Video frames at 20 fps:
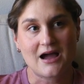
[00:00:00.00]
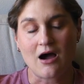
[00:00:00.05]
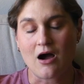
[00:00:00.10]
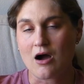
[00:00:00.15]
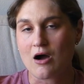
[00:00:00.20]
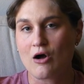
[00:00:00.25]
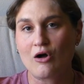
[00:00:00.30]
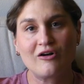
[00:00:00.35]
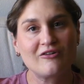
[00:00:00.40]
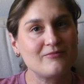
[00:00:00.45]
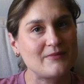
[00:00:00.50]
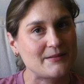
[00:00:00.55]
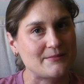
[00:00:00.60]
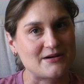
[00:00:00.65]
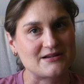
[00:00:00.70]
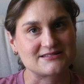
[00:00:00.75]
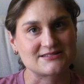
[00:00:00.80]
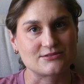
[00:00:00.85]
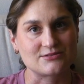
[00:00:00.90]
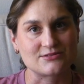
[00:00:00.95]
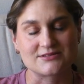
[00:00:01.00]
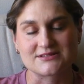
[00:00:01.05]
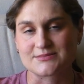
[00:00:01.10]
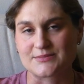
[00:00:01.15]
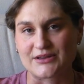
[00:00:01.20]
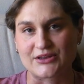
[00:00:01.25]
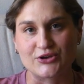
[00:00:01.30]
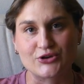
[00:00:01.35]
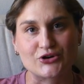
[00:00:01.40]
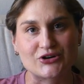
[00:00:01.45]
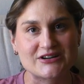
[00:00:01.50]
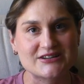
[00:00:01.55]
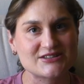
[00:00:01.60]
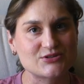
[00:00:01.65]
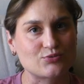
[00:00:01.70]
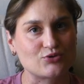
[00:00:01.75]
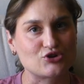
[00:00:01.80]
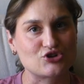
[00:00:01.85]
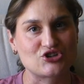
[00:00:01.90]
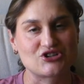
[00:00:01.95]
all of my muscles, my uterus
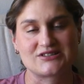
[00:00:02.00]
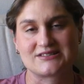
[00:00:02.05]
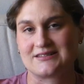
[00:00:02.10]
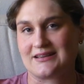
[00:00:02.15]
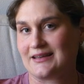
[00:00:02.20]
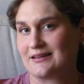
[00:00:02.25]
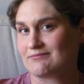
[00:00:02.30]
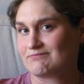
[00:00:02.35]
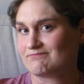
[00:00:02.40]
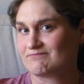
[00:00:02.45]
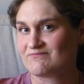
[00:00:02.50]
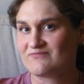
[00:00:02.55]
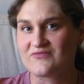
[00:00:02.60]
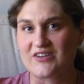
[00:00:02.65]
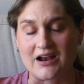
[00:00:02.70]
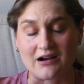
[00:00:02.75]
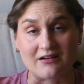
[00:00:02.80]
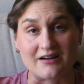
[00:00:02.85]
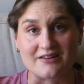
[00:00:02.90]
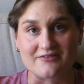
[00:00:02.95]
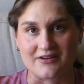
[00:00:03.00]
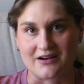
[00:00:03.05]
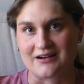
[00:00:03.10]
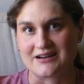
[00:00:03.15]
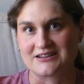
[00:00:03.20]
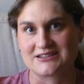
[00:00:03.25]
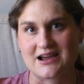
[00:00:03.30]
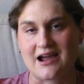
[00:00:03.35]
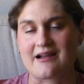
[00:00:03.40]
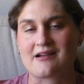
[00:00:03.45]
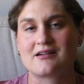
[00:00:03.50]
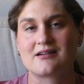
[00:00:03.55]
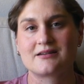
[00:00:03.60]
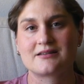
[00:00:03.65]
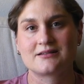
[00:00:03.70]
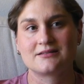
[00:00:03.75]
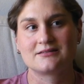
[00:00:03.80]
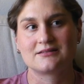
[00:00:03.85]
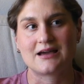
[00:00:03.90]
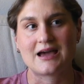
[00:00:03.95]
were just like very, very tired.
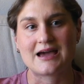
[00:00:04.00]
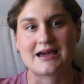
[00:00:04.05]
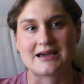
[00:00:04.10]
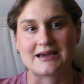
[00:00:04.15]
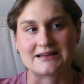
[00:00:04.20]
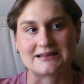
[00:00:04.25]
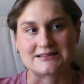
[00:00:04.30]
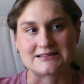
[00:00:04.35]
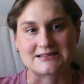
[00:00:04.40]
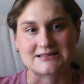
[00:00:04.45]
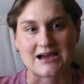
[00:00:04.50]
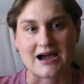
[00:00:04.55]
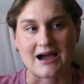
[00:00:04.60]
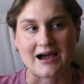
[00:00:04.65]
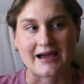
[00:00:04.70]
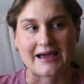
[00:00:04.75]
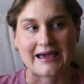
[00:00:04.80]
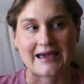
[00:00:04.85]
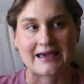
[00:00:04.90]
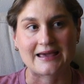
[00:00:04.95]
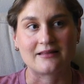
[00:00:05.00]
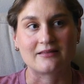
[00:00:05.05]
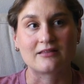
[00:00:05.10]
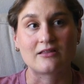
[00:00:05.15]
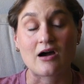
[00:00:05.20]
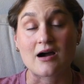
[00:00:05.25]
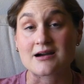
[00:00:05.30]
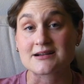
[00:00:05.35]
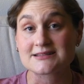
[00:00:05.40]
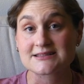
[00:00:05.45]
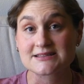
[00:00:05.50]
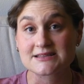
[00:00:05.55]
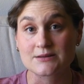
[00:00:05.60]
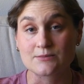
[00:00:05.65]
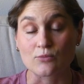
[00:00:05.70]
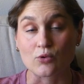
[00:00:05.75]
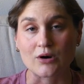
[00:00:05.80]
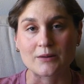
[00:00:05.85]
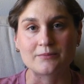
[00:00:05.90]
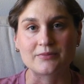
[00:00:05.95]
And I lost
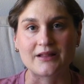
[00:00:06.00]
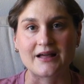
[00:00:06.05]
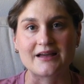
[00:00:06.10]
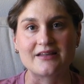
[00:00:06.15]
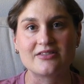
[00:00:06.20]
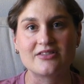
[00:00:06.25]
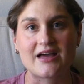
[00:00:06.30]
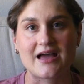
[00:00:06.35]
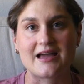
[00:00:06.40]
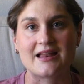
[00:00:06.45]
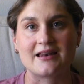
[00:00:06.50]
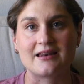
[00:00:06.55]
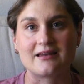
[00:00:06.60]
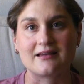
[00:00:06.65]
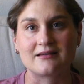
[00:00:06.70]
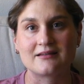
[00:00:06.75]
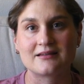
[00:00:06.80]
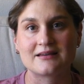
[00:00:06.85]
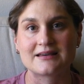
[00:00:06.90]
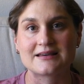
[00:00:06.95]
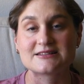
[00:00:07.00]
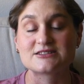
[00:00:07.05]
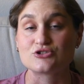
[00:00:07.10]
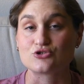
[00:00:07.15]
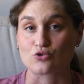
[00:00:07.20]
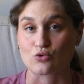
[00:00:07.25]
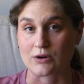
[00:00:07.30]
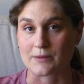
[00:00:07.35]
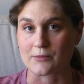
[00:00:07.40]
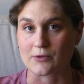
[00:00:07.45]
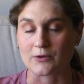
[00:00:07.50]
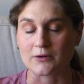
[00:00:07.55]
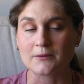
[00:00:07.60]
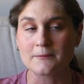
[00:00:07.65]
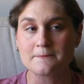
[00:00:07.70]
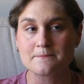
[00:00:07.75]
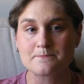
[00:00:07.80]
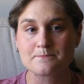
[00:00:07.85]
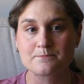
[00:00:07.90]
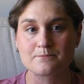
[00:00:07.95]
more blood than is
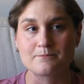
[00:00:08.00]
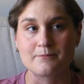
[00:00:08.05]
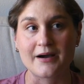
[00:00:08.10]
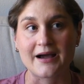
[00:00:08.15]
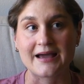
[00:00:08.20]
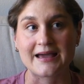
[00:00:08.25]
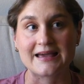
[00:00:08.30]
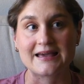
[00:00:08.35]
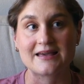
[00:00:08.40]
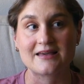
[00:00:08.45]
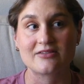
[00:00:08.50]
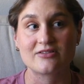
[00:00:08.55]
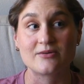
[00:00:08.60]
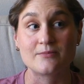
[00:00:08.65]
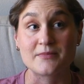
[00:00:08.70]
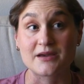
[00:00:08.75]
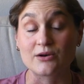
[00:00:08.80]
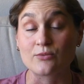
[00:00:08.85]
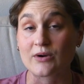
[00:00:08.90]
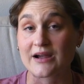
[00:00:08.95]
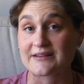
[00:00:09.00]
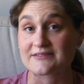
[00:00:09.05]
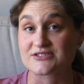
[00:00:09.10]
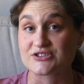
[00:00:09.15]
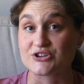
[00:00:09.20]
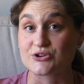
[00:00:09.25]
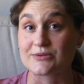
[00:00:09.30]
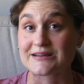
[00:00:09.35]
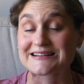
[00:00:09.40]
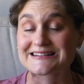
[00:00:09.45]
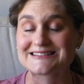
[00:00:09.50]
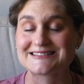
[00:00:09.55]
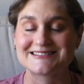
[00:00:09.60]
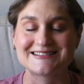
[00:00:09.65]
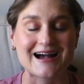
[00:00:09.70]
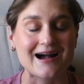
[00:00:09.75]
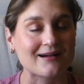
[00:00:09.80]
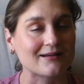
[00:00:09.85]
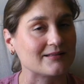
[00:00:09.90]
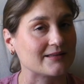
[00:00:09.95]
normal, but the midwives knew
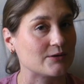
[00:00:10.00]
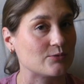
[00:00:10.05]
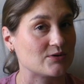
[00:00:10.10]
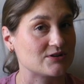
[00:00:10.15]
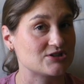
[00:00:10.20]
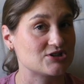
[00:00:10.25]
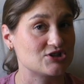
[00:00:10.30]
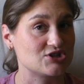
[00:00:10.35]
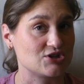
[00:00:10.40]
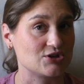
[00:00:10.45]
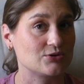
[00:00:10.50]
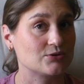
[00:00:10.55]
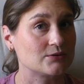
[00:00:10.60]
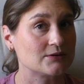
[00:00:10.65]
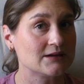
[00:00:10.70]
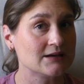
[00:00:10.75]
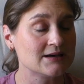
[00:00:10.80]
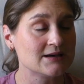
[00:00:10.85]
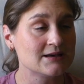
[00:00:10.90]
exactly what to do.